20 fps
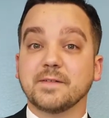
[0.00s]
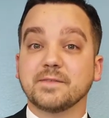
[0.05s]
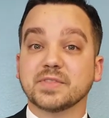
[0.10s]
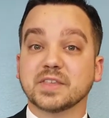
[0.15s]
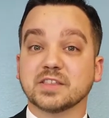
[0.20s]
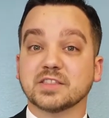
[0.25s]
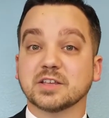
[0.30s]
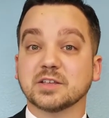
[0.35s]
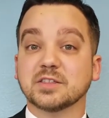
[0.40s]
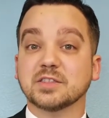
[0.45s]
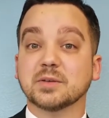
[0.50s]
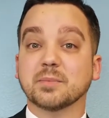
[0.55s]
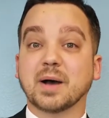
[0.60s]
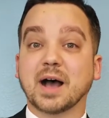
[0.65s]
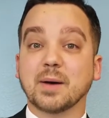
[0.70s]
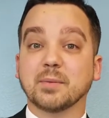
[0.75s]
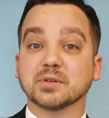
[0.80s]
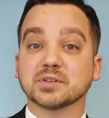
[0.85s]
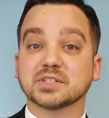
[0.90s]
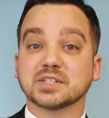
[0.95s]
And then the
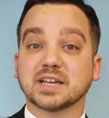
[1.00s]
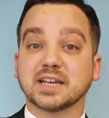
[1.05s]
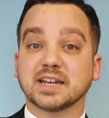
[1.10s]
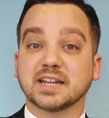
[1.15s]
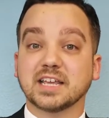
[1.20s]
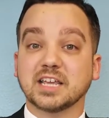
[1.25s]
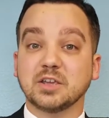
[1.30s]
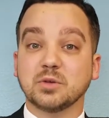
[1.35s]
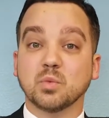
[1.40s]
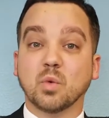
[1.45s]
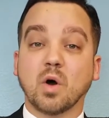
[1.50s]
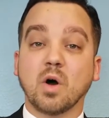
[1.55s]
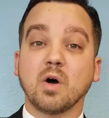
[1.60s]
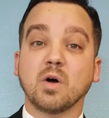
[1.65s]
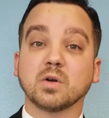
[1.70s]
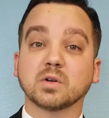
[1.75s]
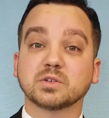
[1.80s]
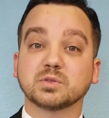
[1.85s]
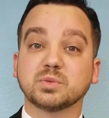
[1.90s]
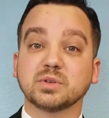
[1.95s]
Bible said he
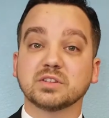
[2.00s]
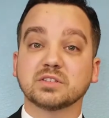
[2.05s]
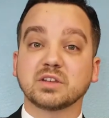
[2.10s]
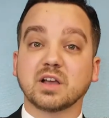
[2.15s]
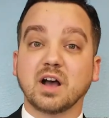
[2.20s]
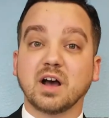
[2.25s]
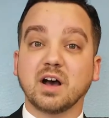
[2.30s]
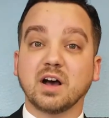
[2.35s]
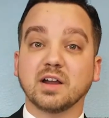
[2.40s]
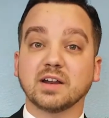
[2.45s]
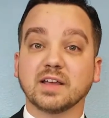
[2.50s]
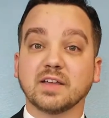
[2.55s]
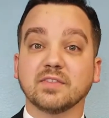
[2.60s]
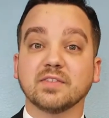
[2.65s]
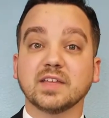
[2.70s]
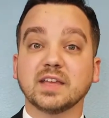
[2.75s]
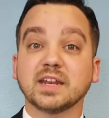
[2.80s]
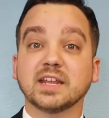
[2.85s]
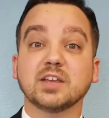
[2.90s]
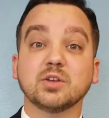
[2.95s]
walked with God and
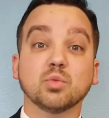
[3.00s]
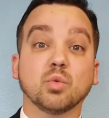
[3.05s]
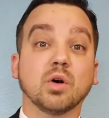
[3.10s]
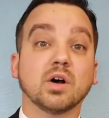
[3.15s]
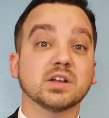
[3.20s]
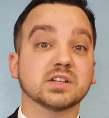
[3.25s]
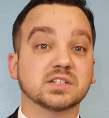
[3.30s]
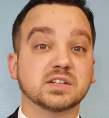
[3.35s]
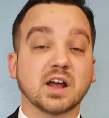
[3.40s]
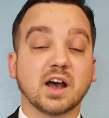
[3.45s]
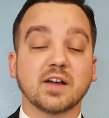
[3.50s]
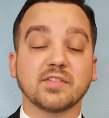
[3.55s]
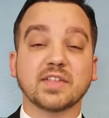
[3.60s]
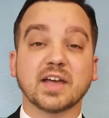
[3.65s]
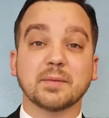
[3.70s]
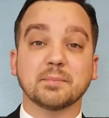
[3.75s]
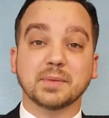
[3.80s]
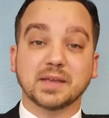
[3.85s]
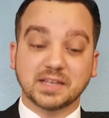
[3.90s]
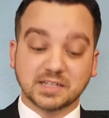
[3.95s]
then he was not.
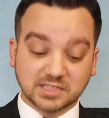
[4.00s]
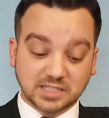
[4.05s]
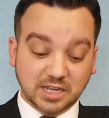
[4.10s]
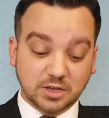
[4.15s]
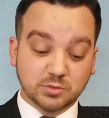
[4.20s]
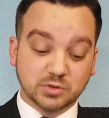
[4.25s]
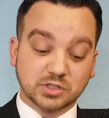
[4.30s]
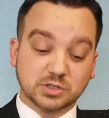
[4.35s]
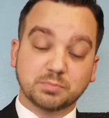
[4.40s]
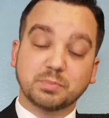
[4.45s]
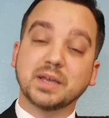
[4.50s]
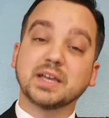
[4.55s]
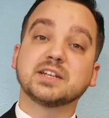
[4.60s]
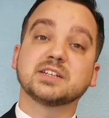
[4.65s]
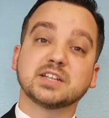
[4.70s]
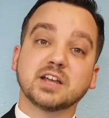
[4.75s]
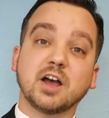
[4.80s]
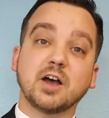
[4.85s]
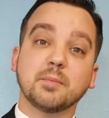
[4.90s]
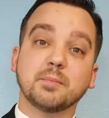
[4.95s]
That means he was
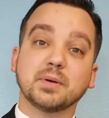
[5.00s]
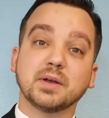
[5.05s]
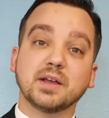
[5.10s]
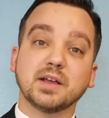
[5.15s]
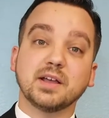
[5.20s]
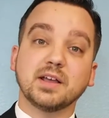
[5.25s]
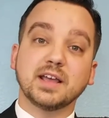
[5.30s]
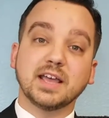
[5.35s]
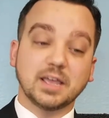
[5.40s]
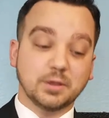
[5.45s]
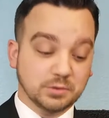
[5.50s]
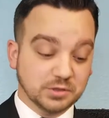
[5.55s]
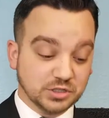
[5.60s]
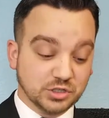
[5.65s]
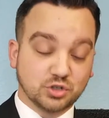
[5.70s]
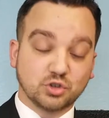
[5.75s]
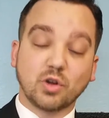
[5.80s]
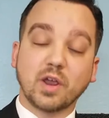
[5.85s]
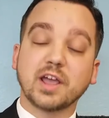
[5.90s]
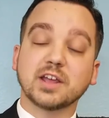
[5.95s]
picked up, he was
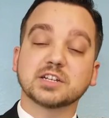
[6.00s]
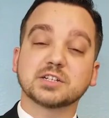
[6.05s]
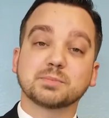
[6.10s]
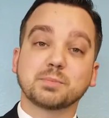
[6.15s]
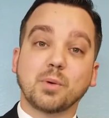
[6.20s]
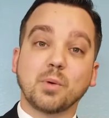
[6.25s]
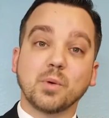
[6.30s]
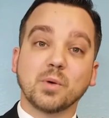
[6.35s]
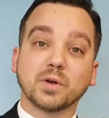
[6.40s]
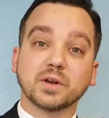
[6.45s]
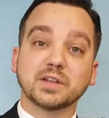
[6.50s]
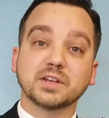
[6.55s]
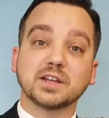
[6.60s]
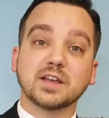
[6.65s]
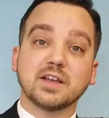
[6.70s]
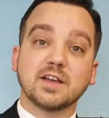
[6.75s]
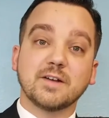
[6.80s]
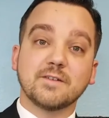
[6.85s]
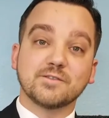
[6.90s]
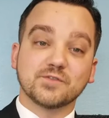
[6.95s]
transported
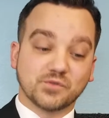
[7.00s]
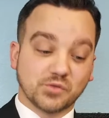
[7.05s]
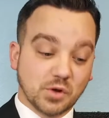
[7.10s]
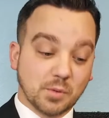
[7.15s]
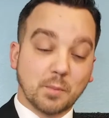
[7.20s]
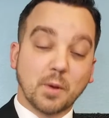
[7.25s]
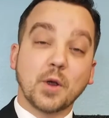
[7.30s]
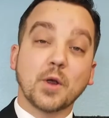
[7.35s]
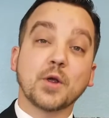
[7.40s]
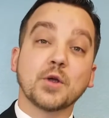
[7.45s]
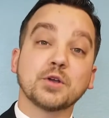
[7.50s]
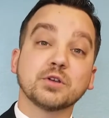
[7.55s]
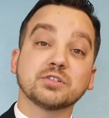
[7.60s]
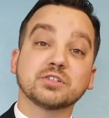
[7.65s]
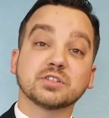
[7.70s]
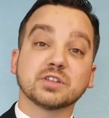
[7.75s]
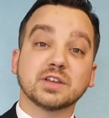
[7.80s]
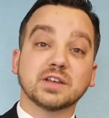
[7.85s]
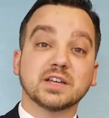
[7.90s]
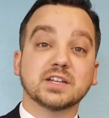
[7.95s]
from
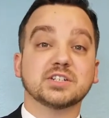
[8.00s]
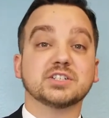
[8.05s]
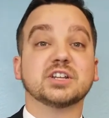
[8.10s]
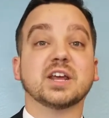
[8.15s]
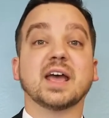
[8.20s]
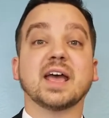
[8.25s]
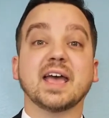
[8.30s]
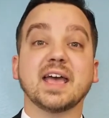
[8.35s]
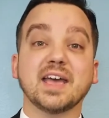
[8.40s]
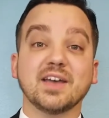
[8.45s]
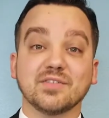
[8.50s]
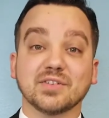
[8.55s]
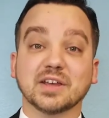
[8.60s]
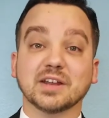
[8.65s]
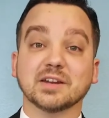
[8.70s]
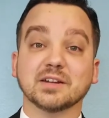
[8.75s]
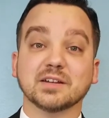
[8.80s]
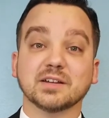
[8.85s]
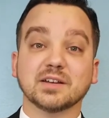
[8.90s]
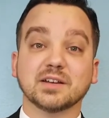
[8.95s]
earth to heaven
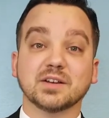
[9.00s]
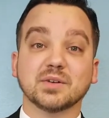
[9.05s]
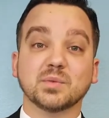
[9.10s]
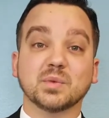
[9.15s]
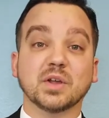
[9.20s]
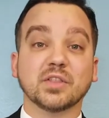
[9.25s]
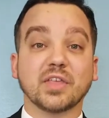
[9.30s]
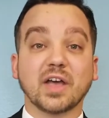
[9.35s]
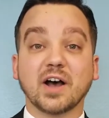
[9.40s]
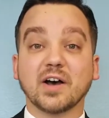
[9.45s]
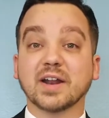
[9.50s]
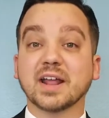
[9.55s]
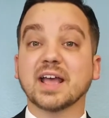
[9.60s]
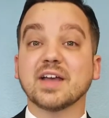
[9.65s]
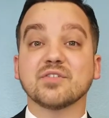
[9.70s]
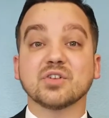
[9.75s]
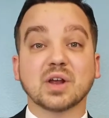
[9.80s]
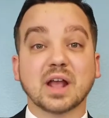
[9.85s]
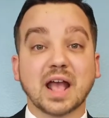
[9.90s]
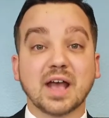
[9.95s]
without
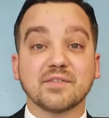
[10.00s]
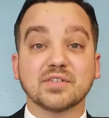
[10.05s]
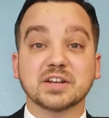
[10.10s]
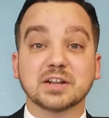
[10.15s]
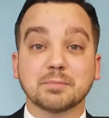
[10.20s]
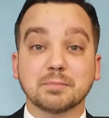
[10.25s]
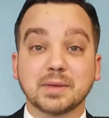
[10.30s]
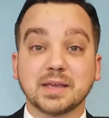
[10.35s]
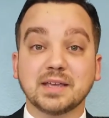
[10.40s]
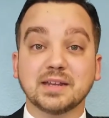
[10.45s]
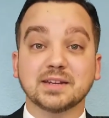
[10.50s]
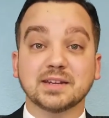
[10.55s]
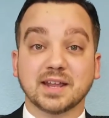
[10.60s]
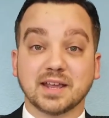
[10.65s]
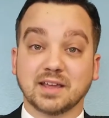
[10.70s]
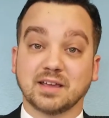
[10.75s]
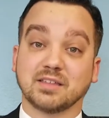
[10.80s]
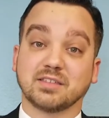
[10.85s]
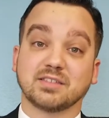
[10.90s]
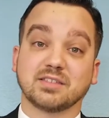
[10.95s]
ever having to meet
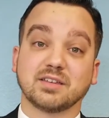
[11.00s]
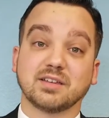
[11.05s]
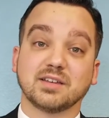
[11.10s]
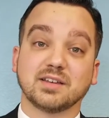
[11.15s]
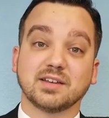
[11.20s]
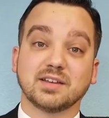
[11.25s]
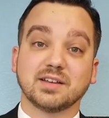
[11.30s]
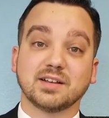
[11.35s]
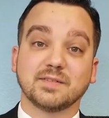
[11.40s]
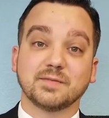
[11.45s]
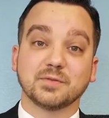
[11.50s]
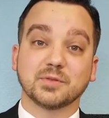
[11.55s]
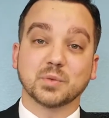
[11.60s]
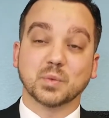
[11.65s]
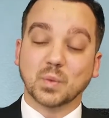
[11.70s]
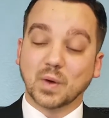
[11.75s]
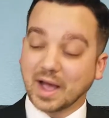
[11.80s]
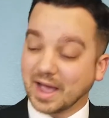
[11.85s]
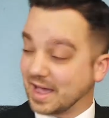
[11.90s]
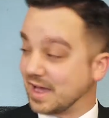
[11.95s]
death.
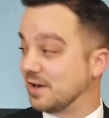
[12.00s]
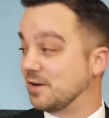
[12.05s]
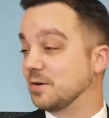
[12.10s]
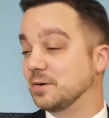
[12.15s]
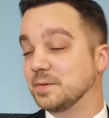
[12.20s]
Wow.